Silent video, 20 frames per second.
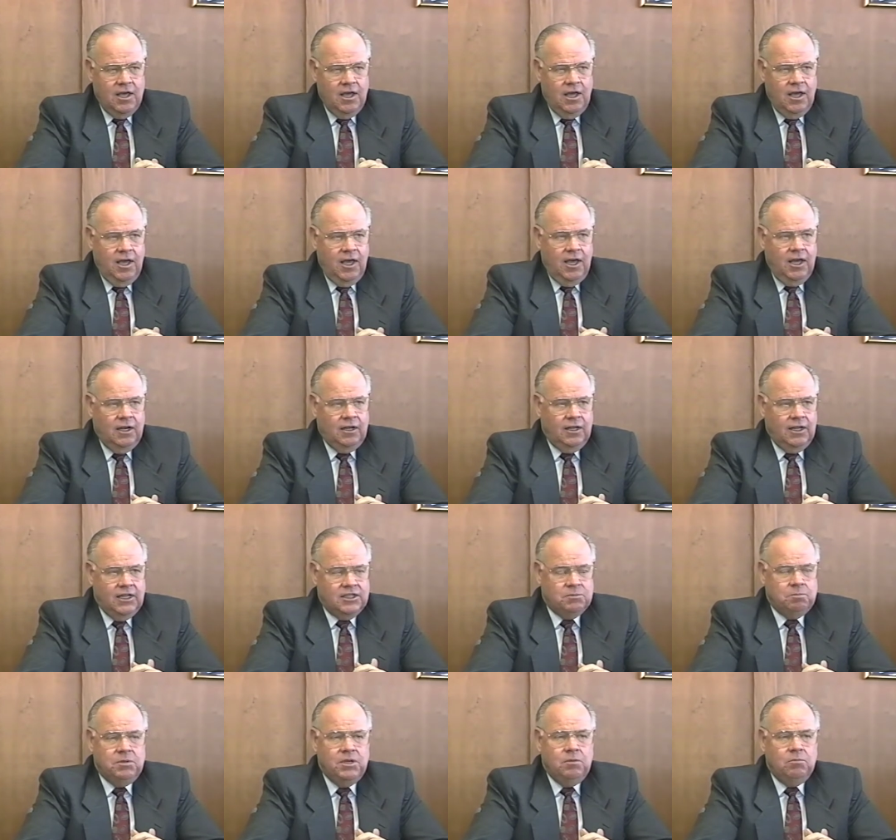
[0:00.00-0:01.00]
and let's
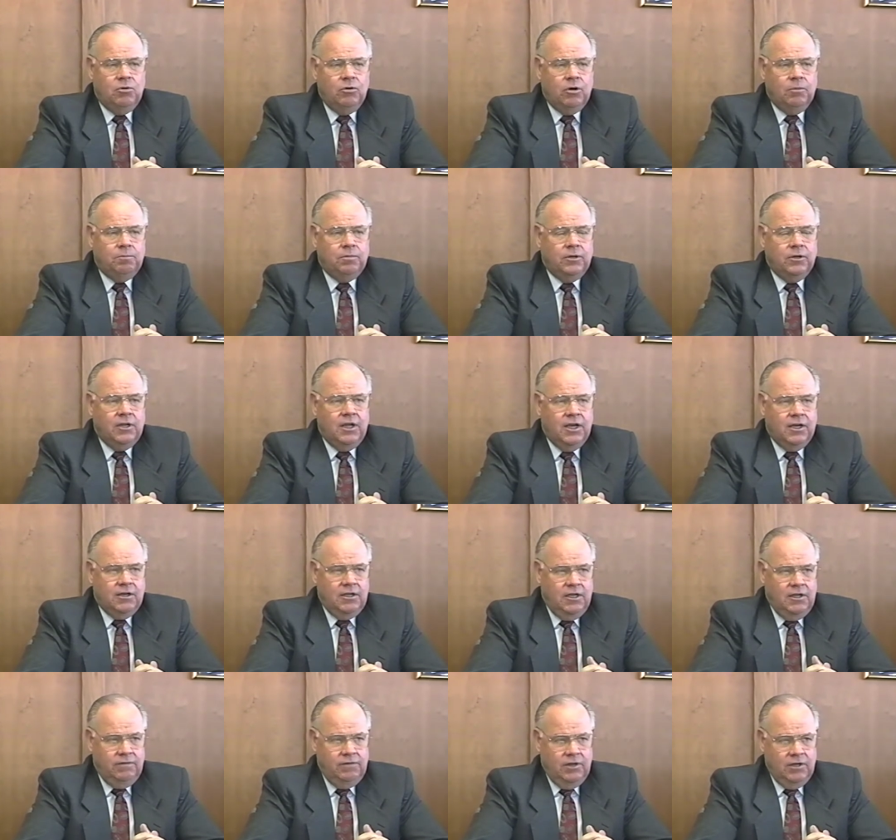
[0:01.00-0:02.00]
be more
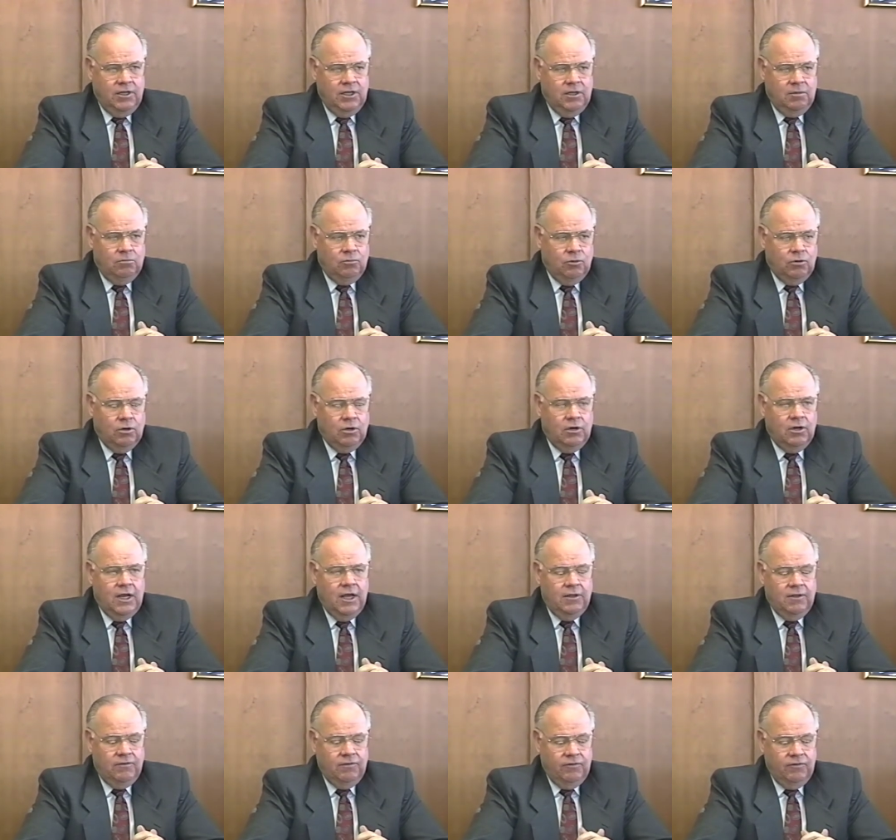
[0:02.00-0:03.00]
productive and get more
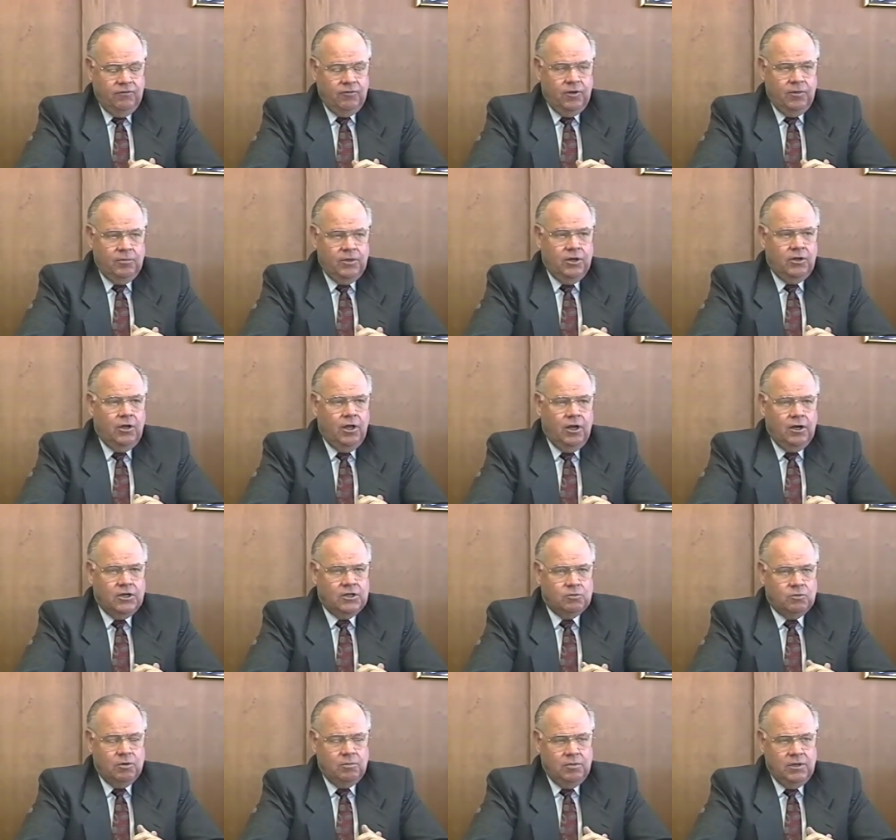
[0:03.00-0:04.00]
from the dollars
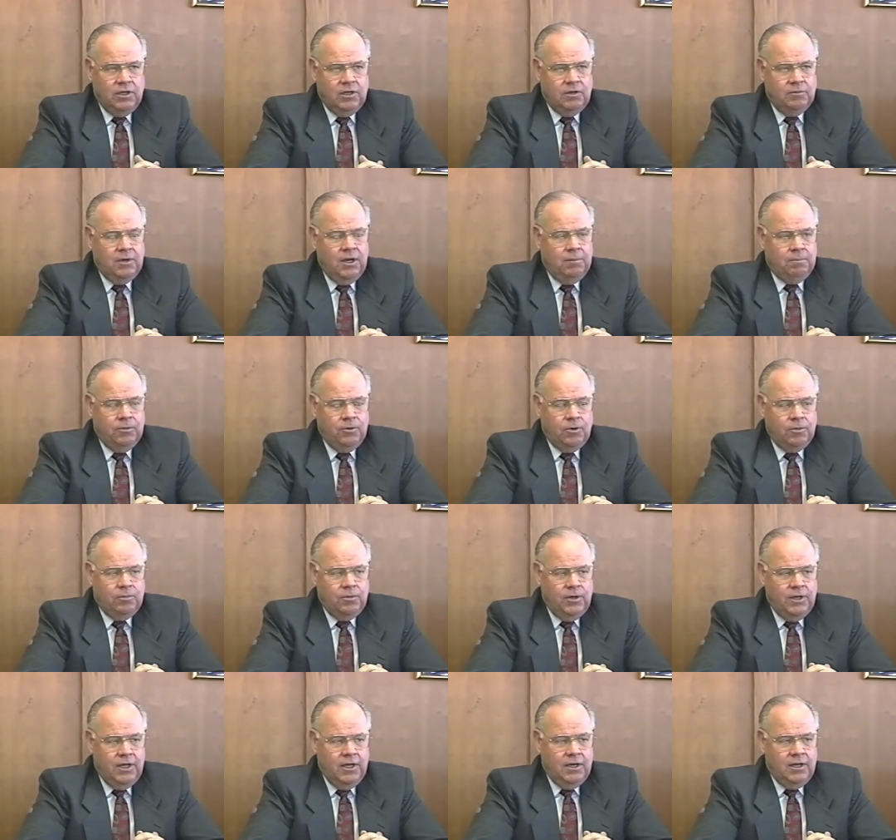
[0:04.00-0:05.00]
we're being
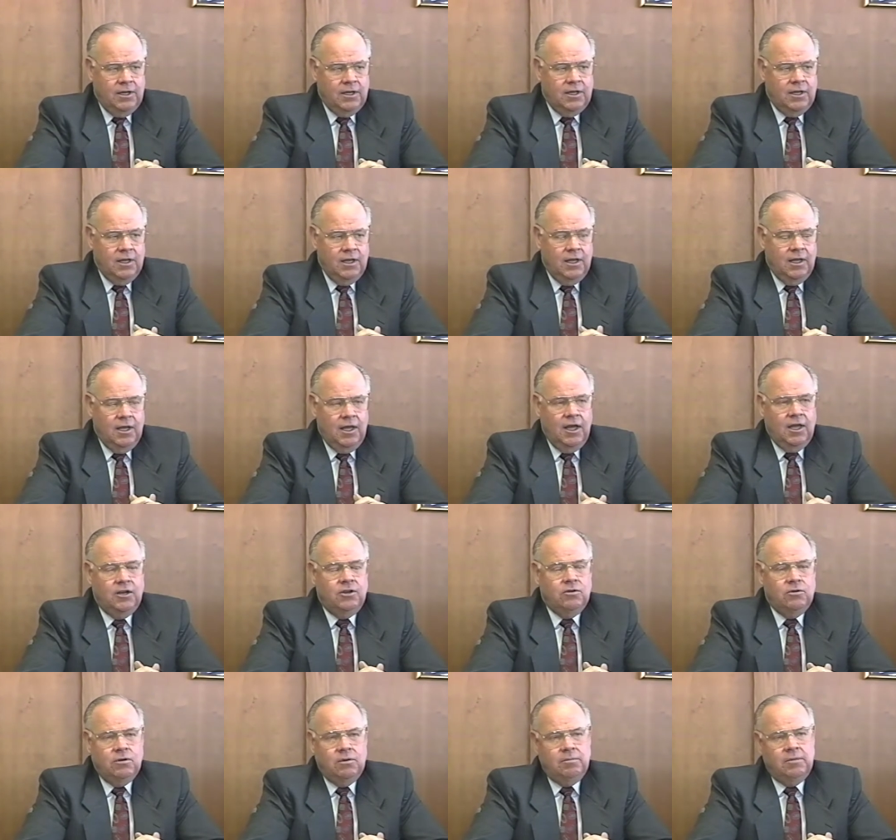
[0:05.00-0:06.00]
appropriated and
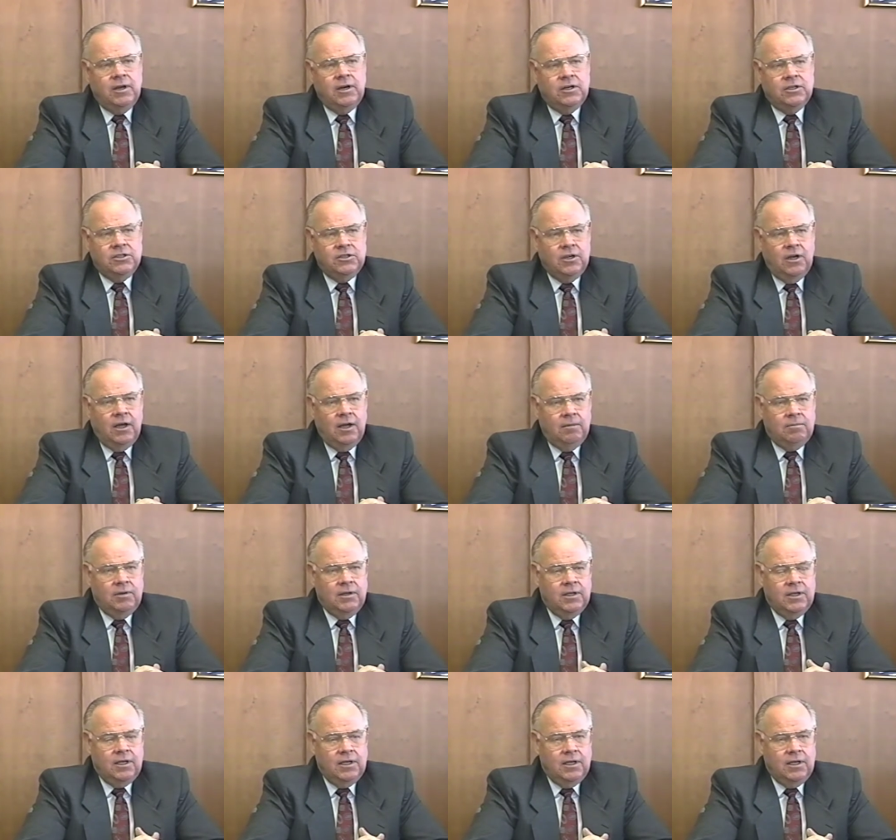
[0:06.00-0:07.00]
do a better job.
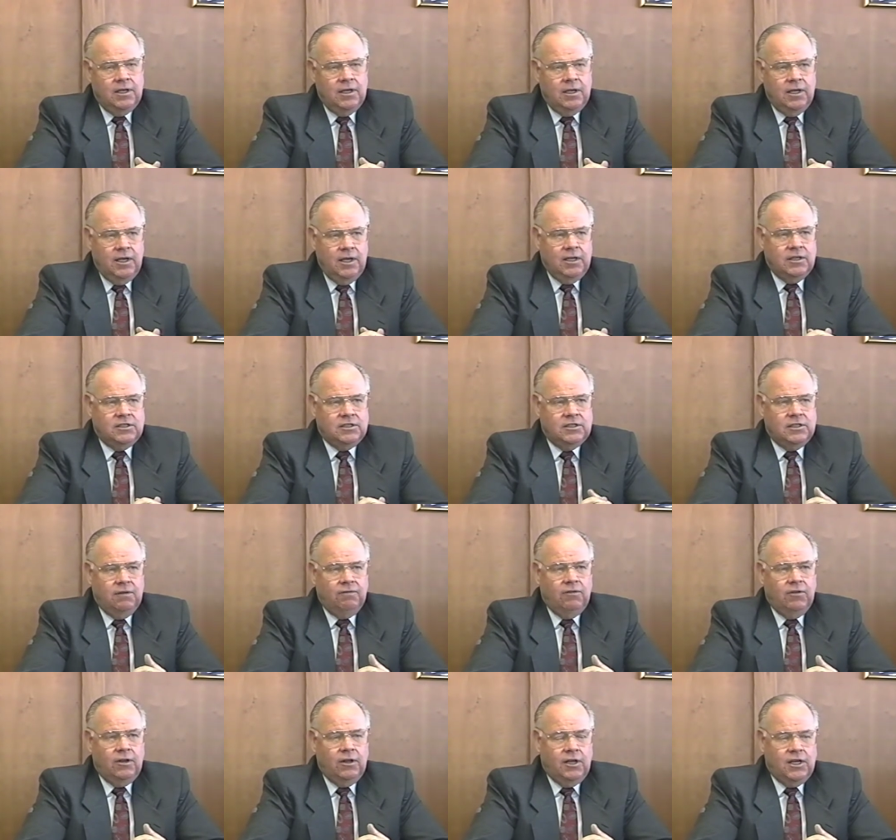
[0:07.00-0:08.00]
Hence the
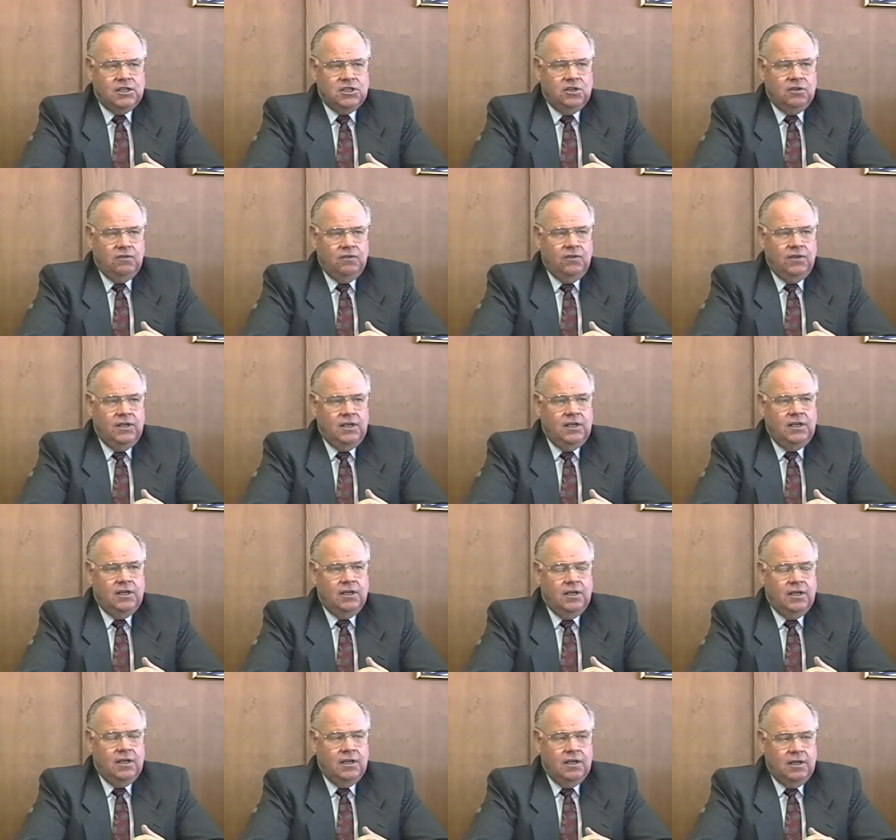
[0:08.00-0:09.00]
philosophy
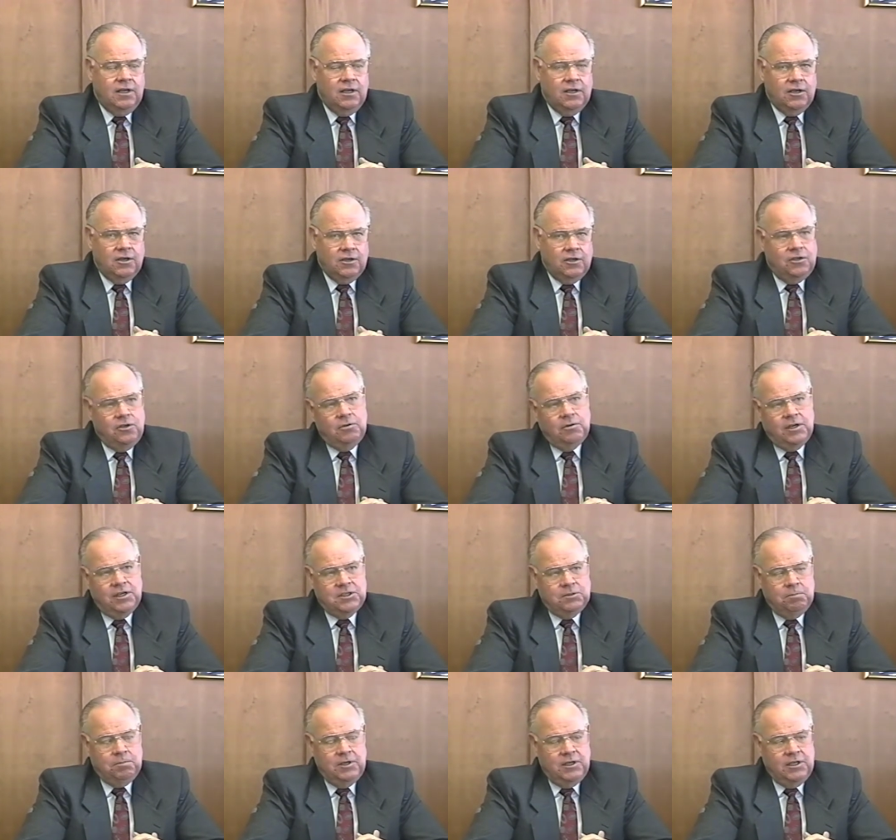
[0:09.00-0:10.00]

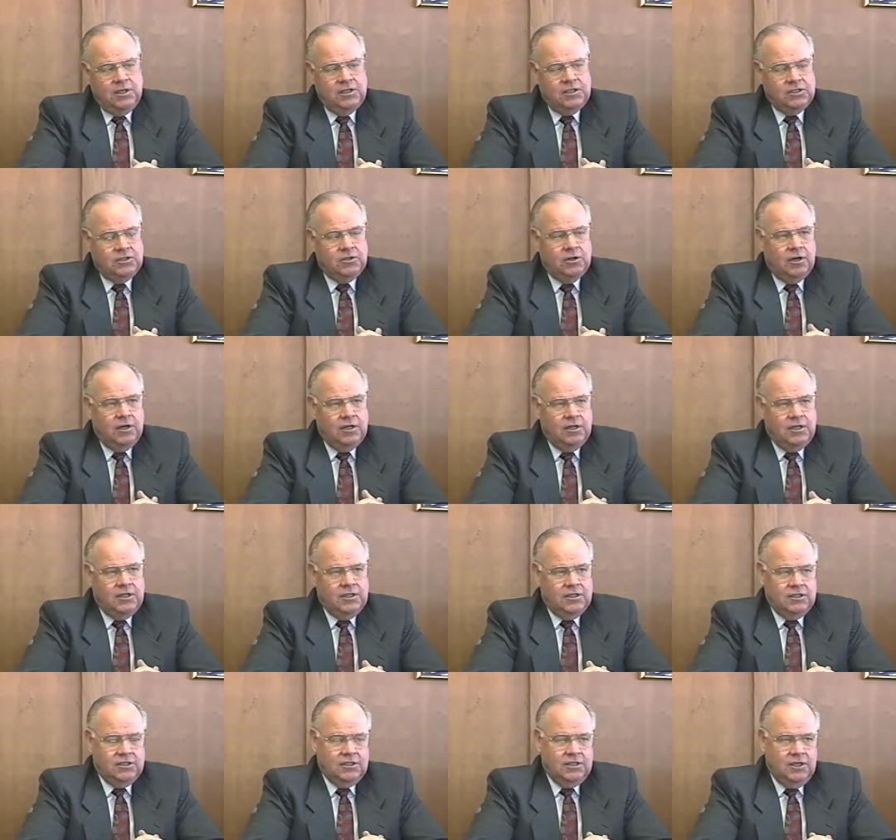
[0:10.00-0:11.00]
QSP started
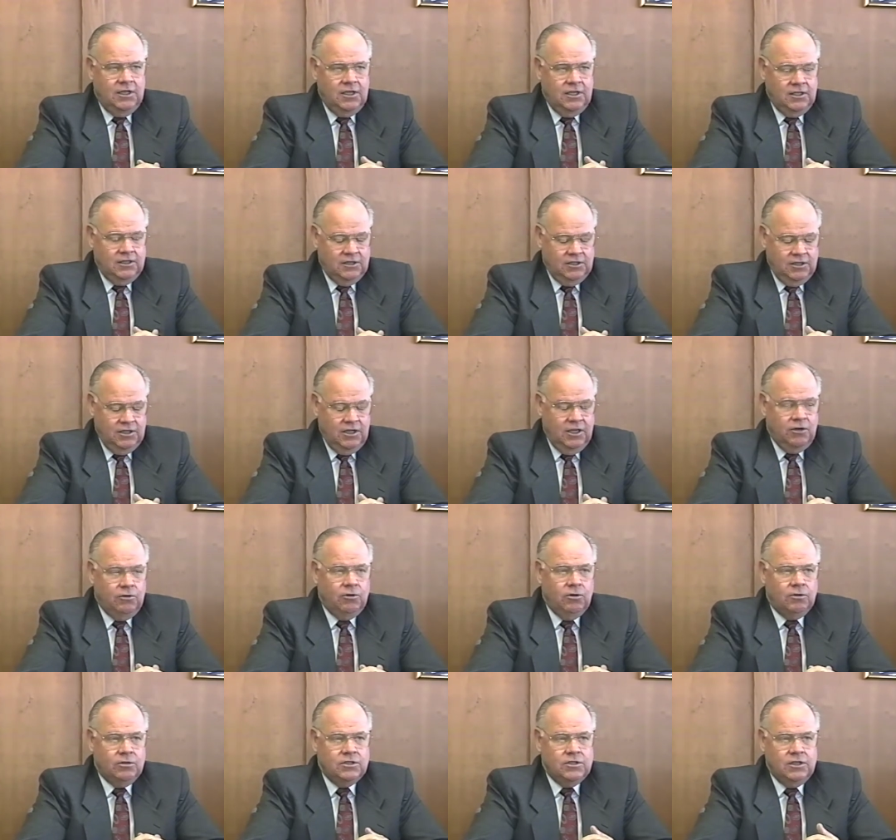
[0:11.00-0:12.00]
its, its
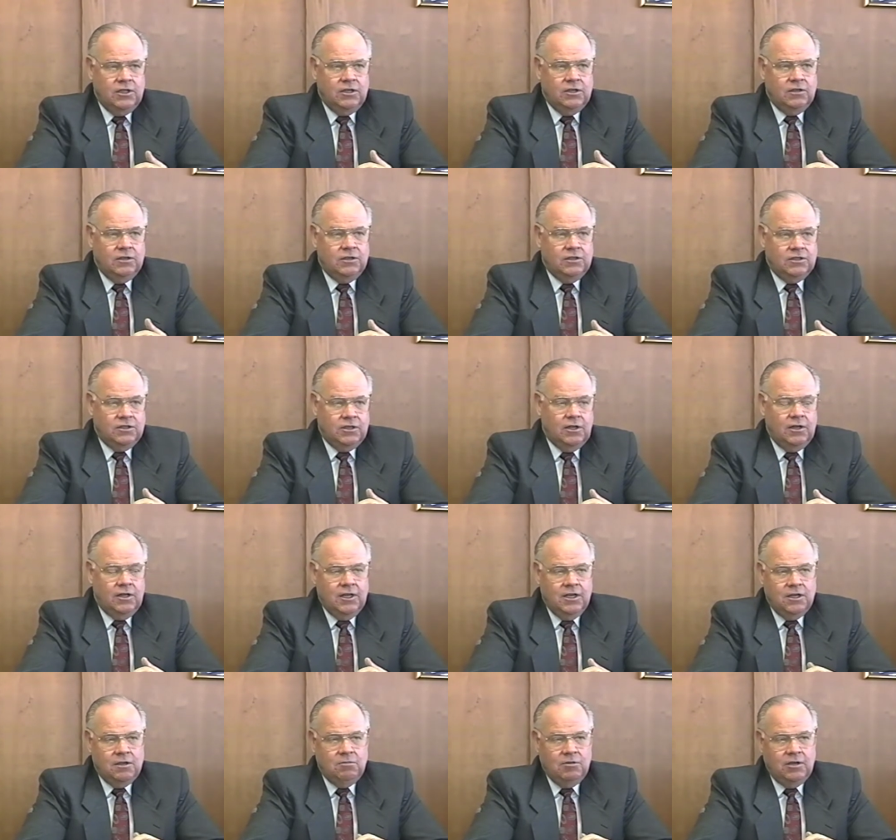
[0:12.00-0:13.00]
inroads into the Salt
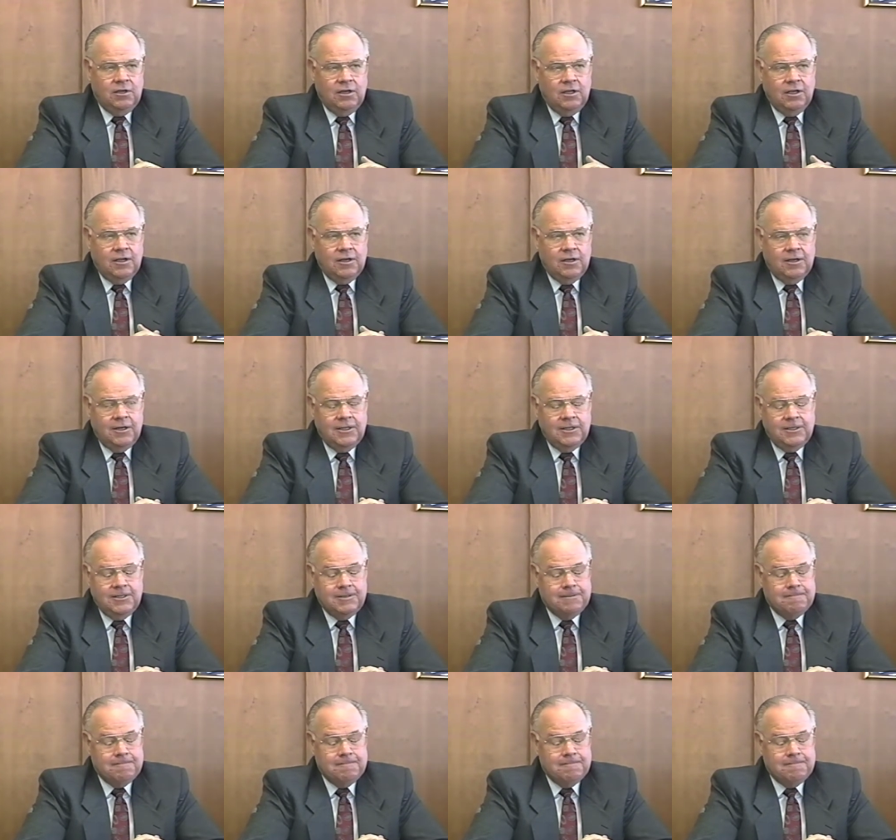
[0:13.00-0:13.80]
Lake Community College.